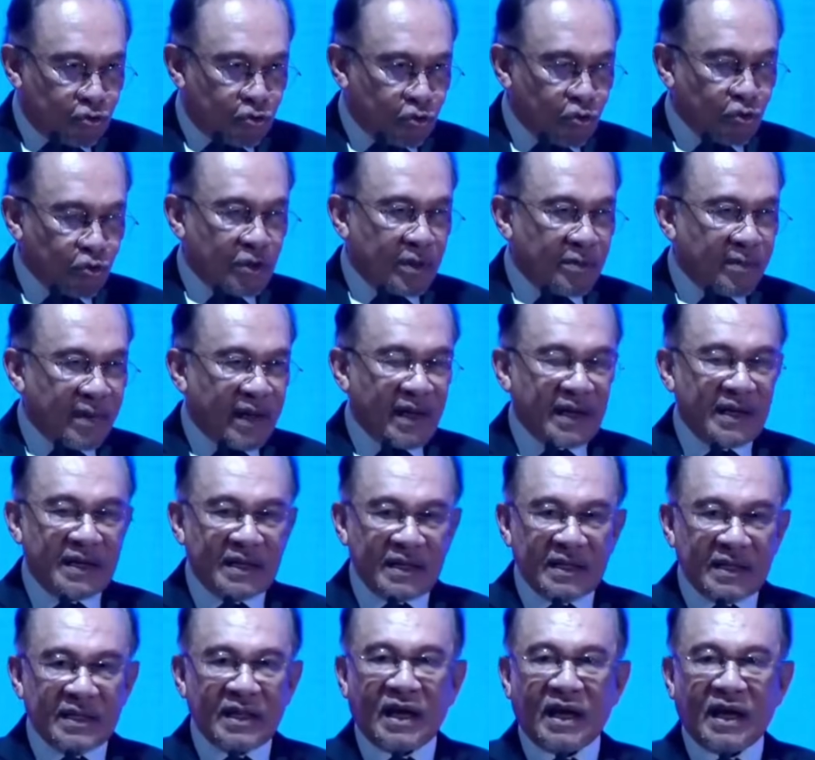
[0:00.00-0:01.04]
through the
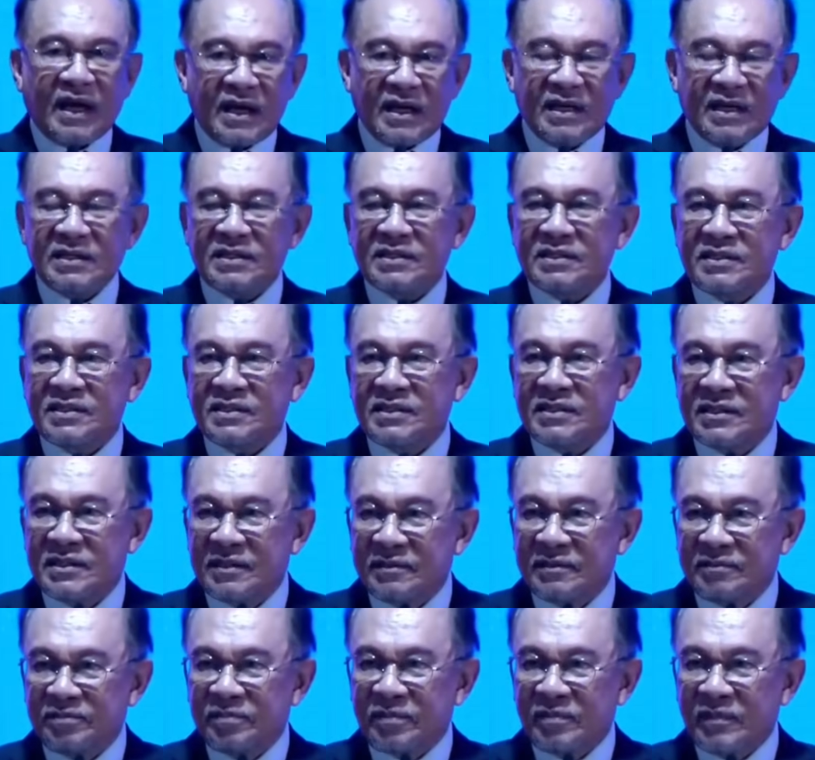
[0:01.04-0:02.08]
mind and the hearts
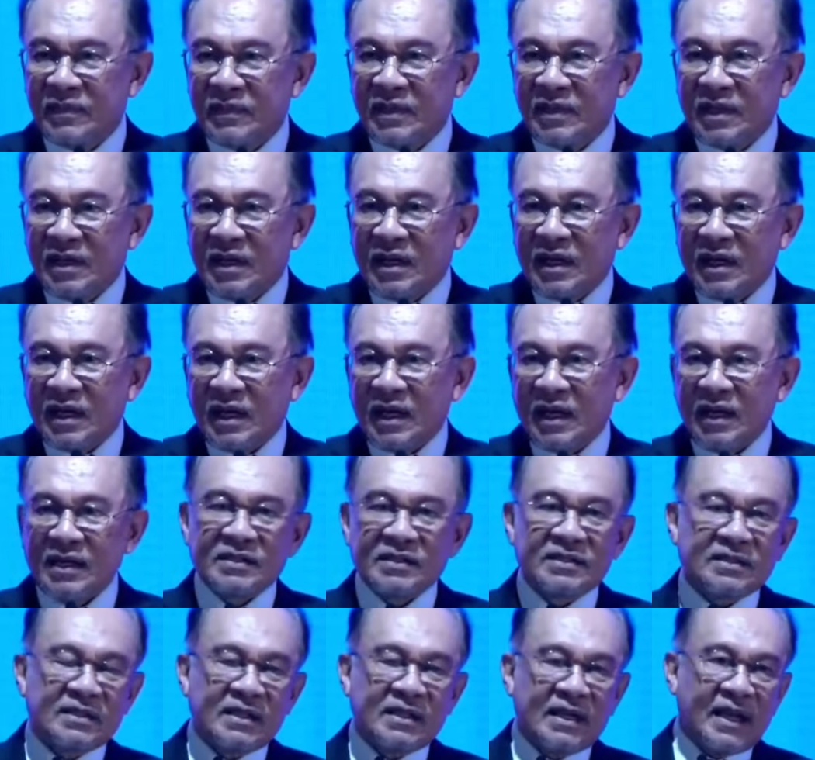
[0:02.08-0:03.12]

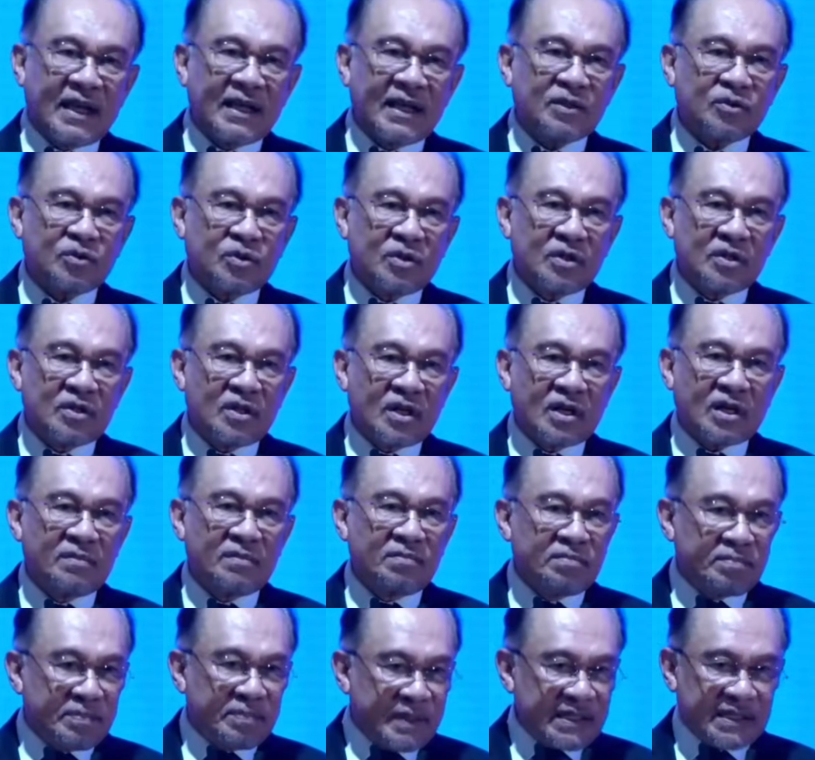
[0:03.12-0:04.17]
has led to the
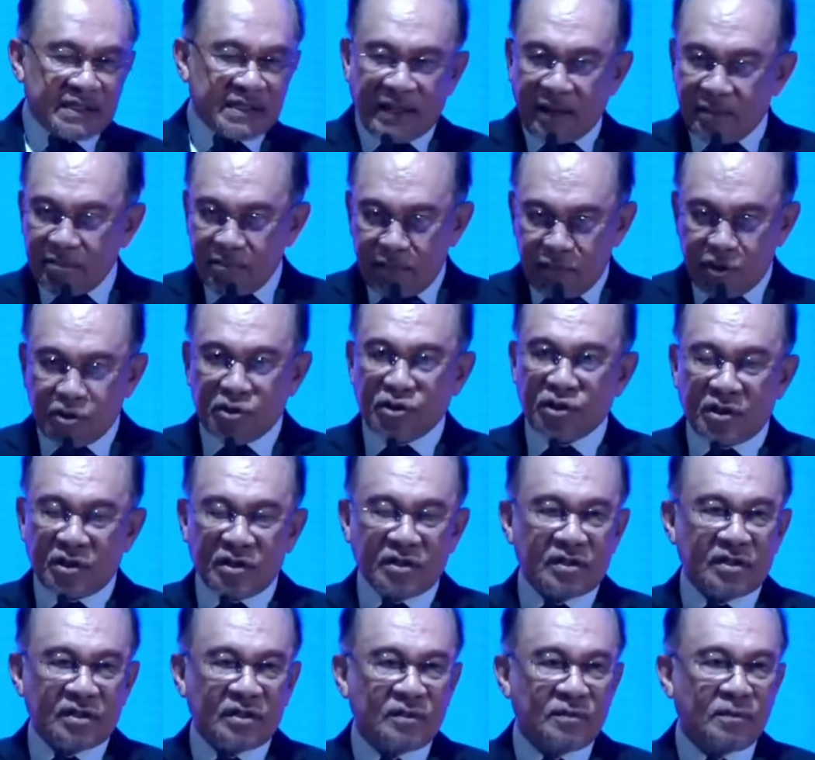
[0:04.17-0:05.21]
complete
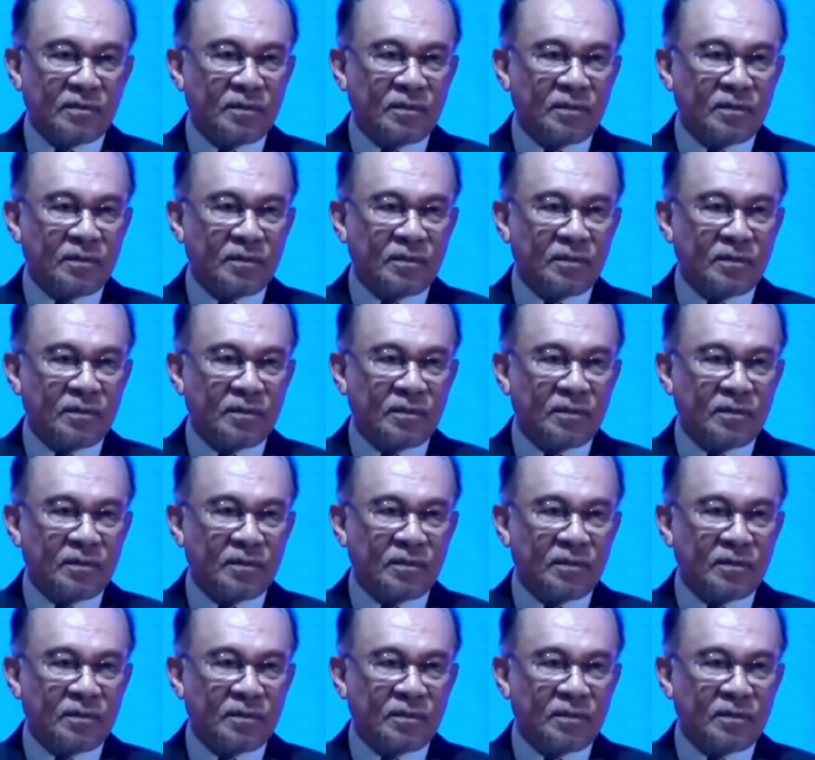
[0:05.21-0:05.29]
submission